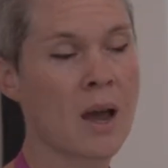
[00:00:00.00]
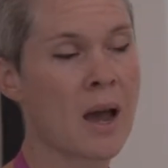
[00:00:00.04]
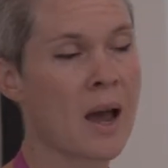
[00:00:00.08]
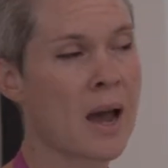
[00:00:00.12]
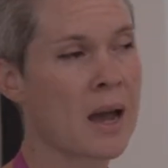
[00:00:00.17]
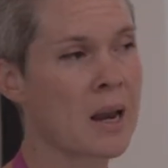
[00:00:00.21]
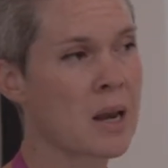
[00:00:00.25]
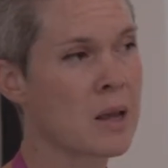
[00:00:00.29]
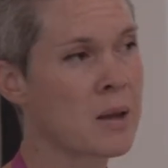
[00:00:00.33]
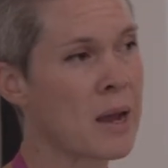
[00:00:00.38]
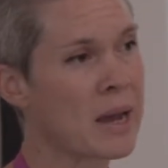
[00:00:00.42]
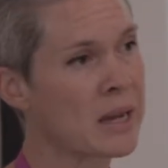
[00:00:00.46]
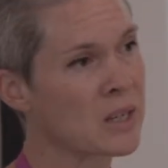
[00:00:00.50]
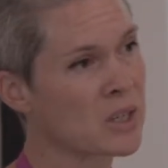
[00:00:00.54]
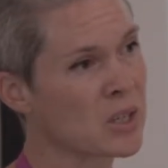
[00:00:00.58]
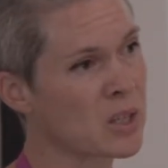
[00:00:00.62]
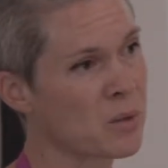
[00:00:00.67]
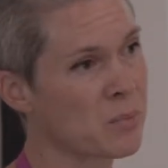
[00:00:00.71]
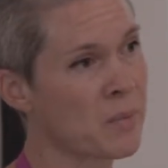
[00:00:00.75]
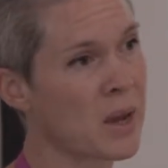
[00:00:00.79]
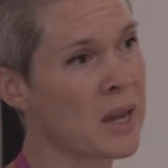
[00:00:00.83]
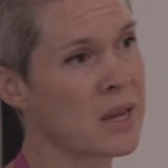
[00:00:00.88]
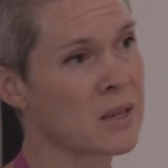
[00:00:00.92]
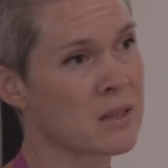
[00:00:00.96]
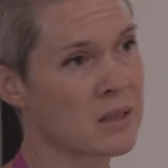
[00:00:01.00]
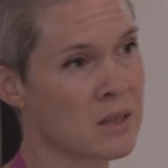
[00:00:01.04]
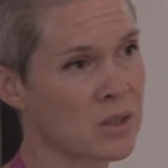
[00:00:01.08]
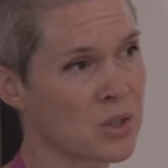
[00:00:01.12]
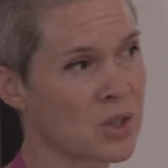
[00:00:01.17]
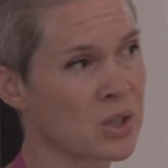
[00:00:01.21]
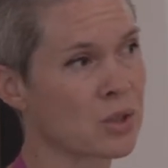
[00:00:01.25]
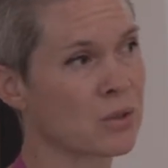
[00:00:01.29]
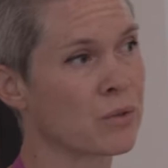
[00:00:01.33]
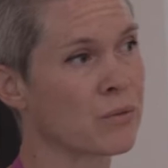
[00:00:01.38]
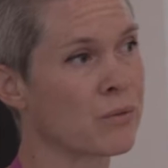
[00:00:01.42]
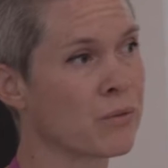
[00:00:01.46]
and it actually makes the
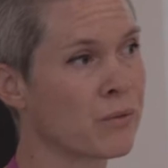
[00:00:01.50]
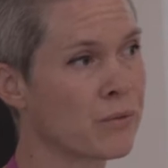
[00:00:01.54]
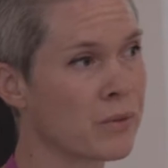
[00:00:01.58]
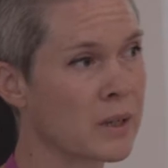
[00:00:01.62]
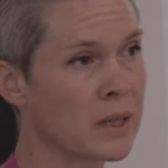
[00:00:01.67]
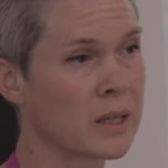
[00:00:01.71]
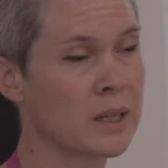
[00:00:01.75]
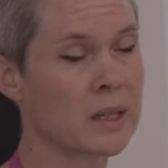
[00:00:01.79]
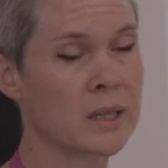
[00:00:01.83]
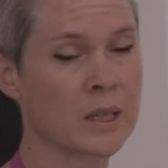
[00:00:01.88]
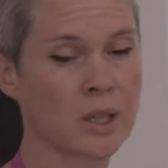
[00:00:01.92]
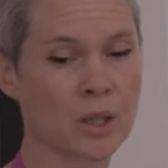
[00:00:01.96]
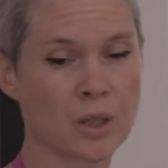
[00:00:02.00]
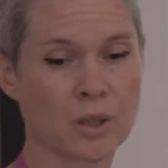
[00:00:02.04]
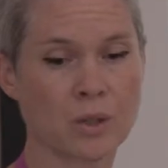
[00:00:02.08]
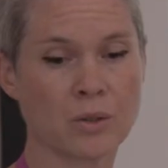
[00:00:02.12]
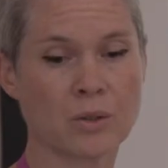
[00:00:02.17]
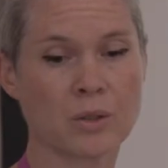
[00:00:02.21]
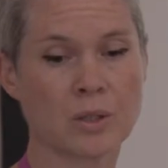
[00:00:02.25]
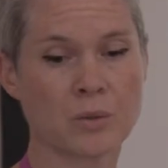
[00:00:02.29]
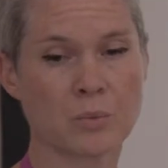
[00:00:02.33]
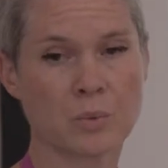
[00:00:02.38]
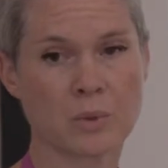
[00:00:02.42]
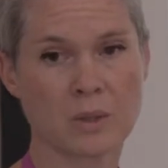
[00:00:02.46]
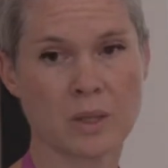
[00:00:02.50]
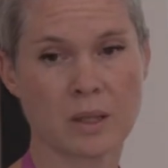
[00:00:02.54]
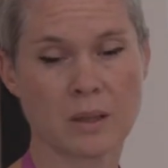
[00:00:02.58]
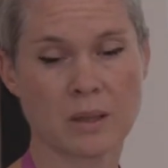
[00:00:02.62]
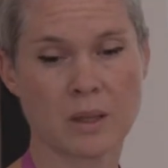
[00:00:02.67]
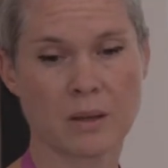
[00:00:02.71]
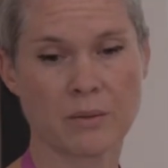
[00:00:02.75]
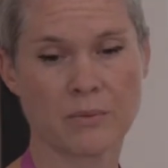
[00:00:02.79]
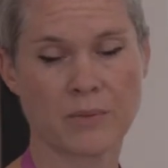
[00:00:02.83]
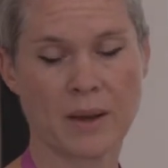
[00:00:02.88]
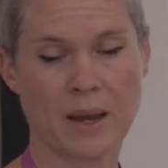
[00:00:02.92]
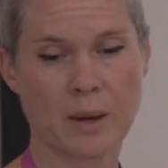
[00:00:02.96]
children feel included within
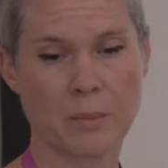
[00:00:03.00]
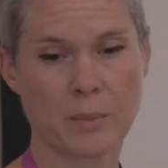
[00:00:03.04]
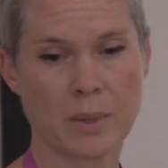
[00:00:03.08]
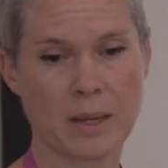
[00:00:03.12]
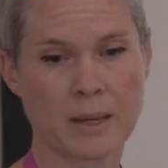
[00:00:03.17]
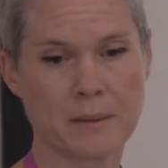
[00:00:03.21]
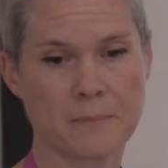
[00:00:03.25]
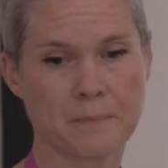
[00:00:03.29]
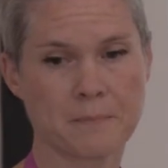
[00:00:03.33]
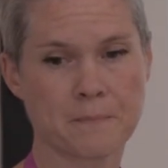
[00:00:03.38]
their family.